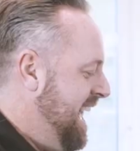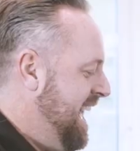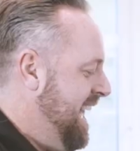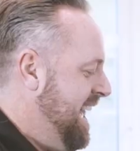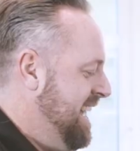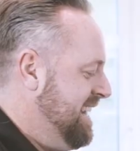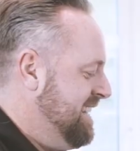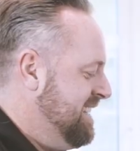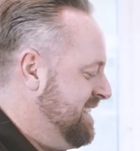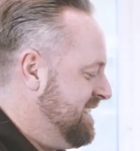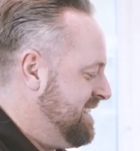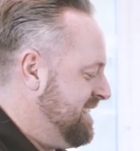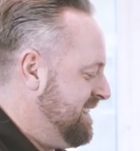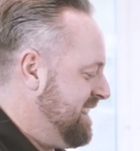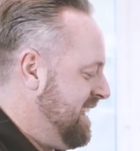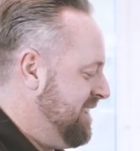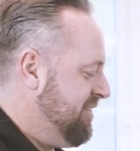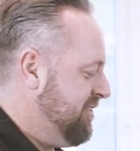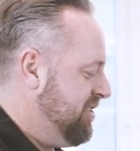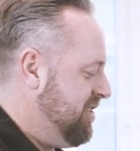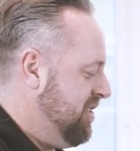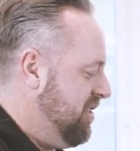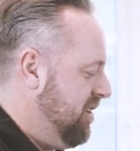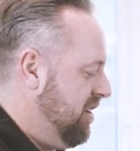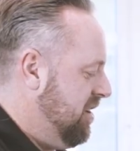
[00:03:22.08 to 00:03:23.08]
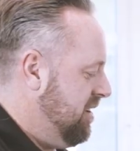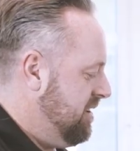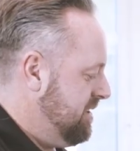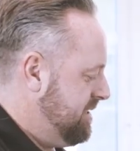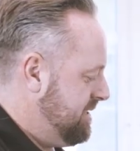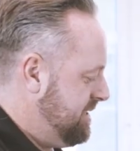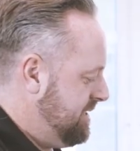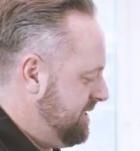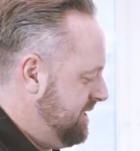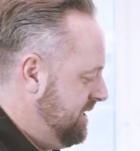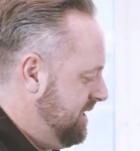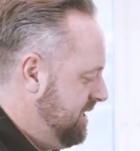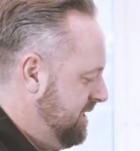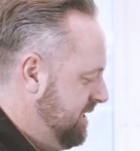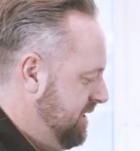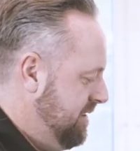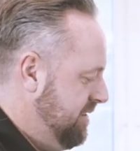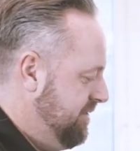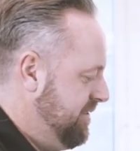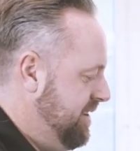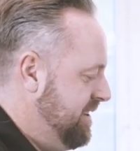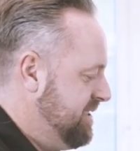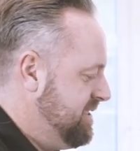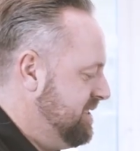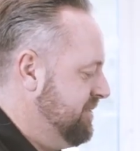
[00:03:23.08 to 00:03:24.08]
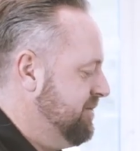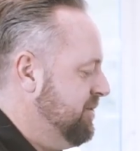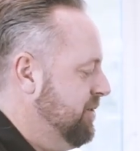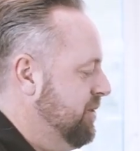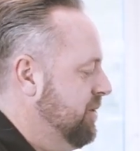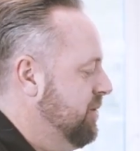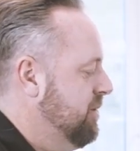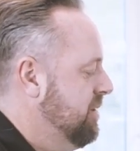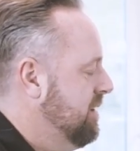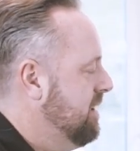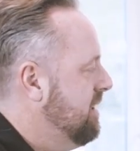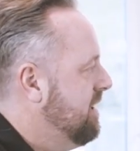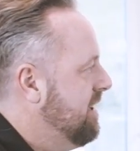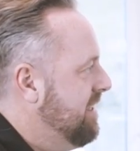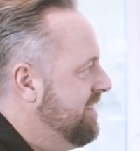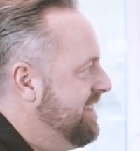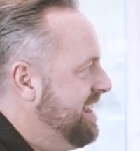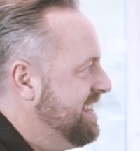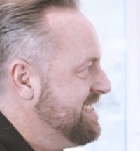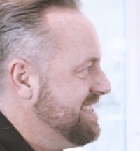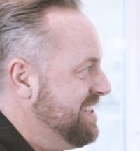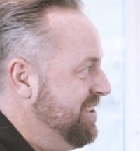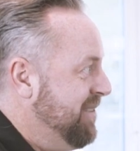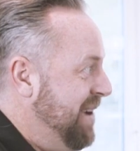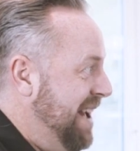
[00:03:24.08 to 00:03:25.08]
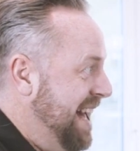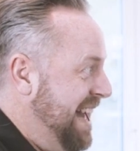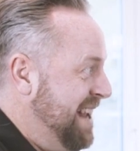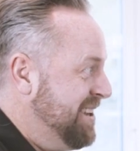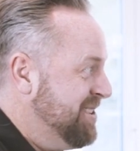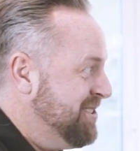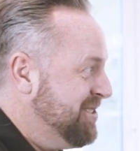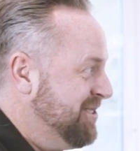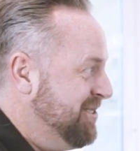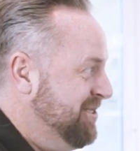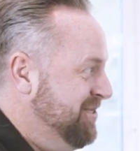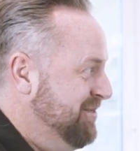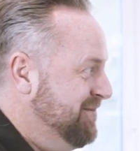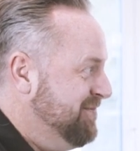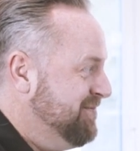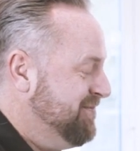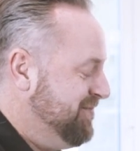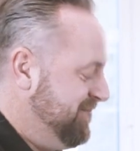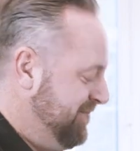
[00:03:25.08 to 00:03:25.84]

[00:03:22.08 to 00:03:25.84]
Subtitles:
And they've got, first of all, there's a little handle,